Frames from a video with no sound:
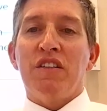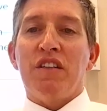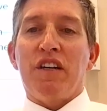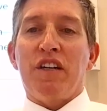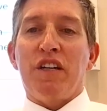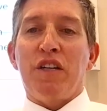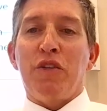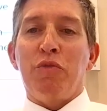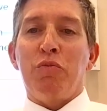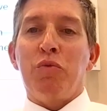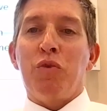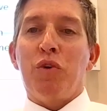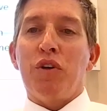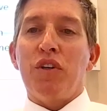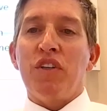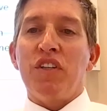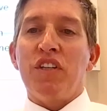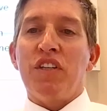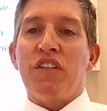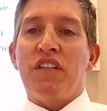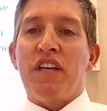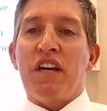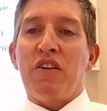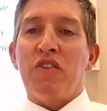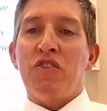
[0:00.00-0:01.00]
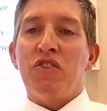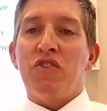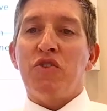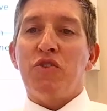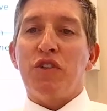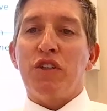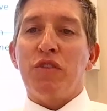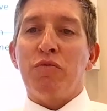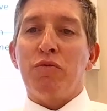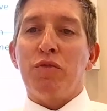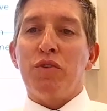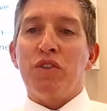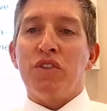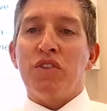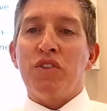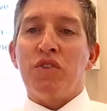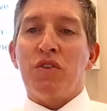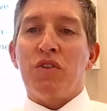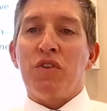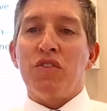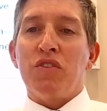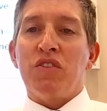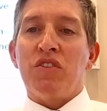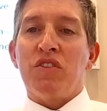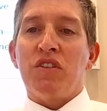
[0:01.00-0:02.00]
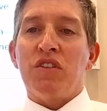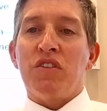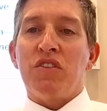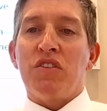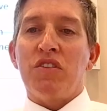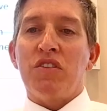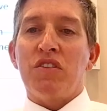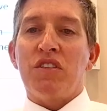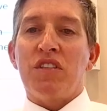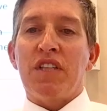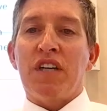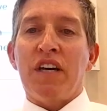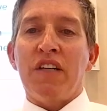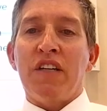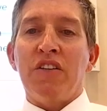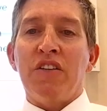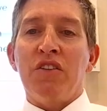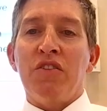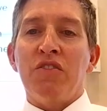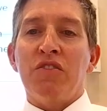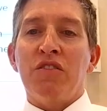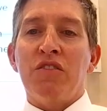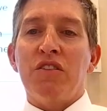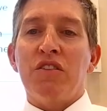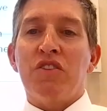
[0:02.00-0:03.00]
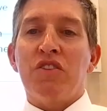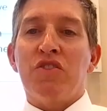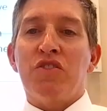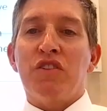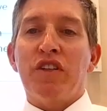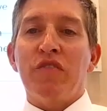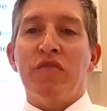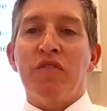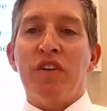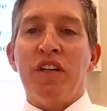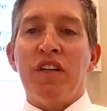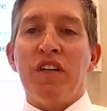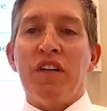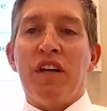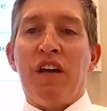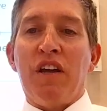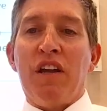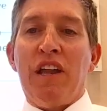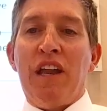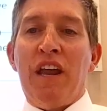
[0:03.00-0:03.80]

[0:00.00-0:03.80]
and importantly, downstream results such as diagnosis, treatment,